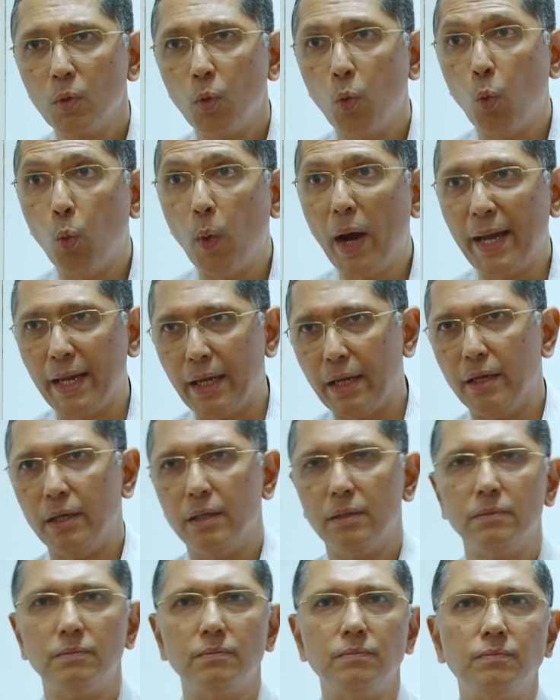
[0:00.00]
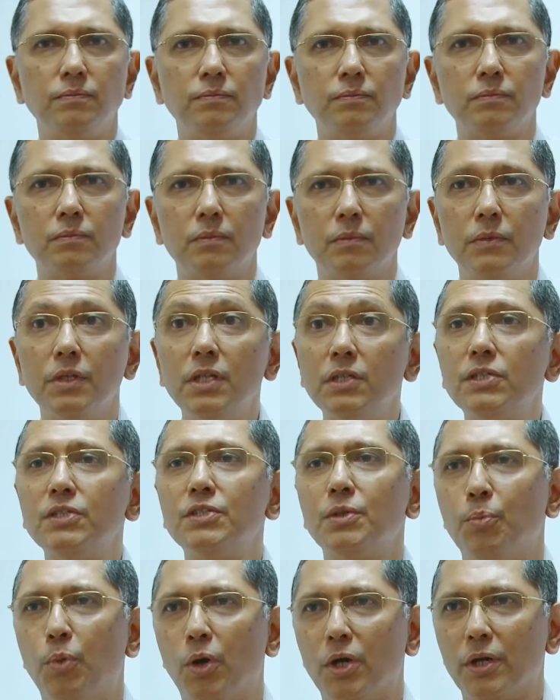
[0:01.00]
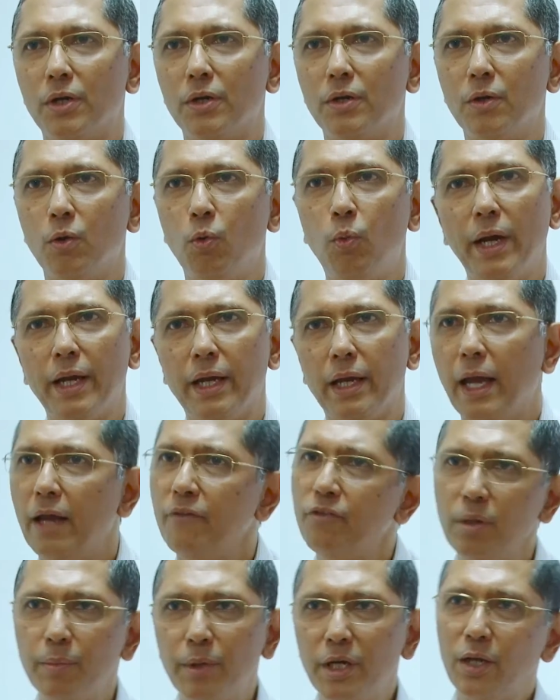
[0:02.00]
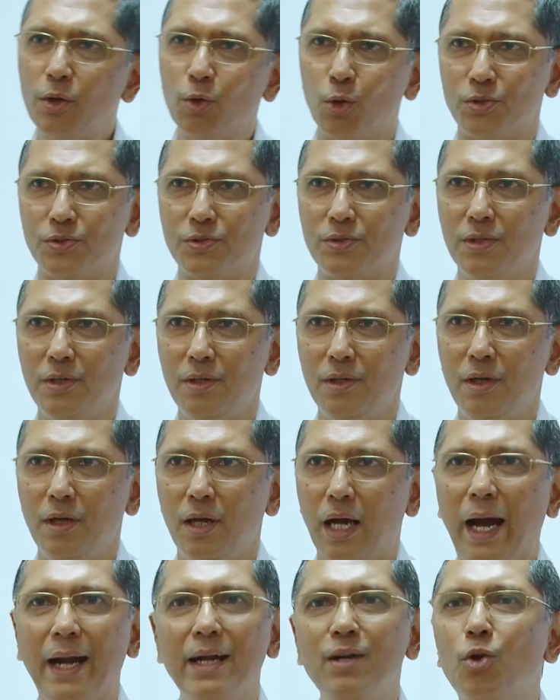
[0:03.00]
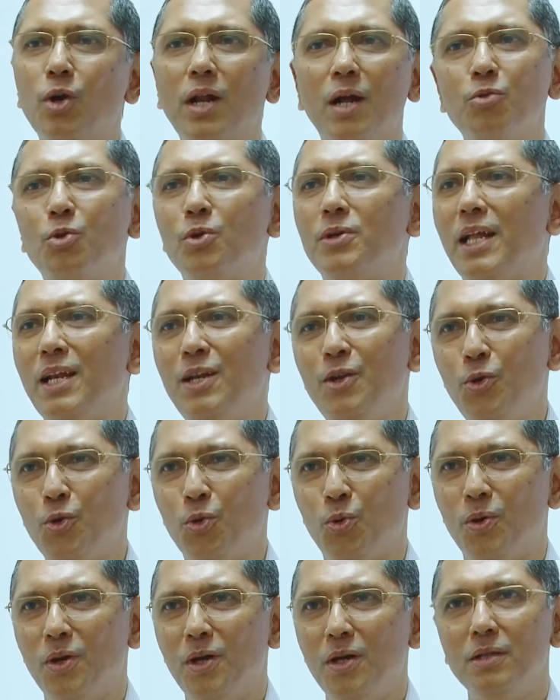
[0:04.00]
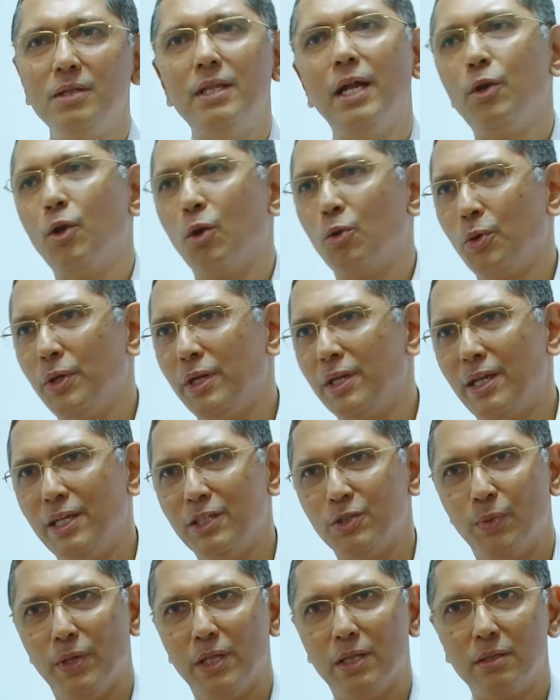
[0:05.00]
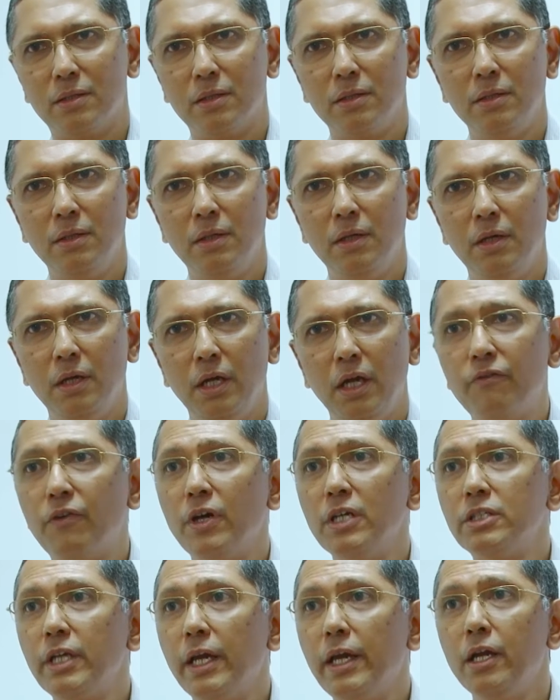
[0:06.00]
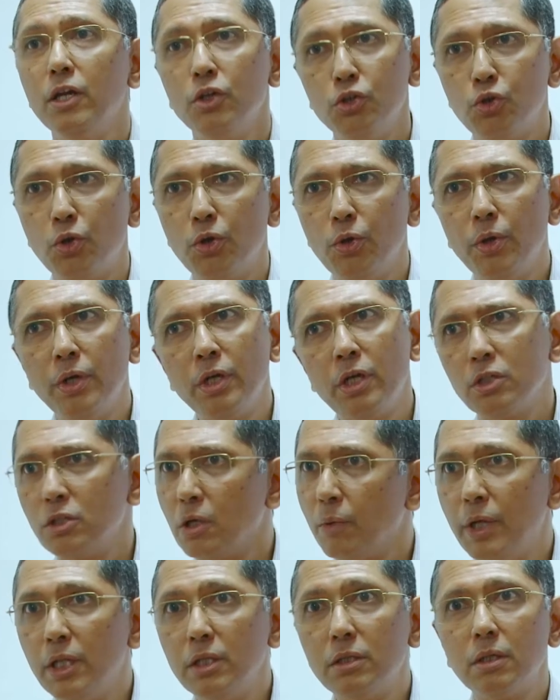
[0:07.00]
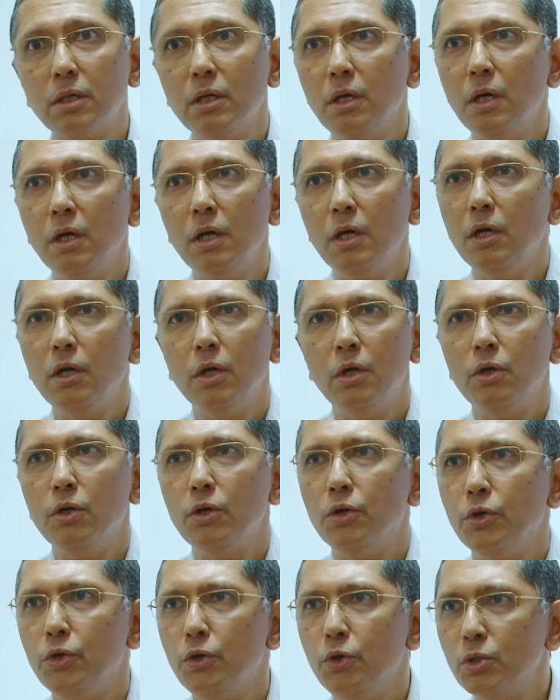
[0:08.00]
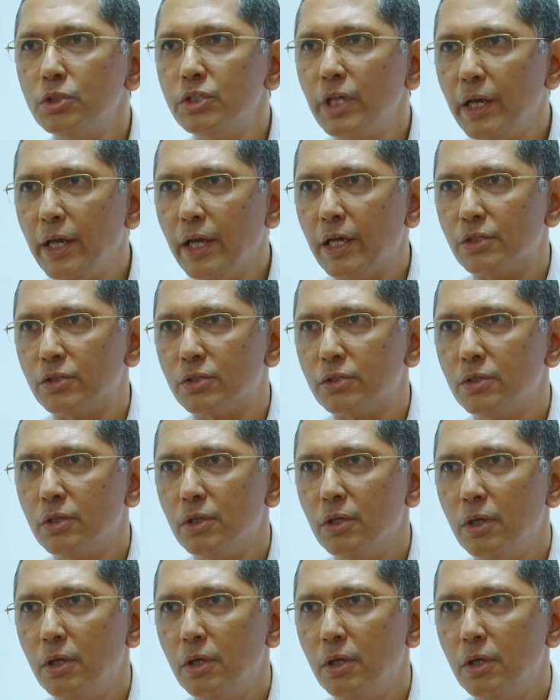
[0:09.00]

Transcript: Why? This is important. Why? Everybody knows. I don't have to tell you that you have to increase wealth. If I say, should you increase your wealth? You'll say yes.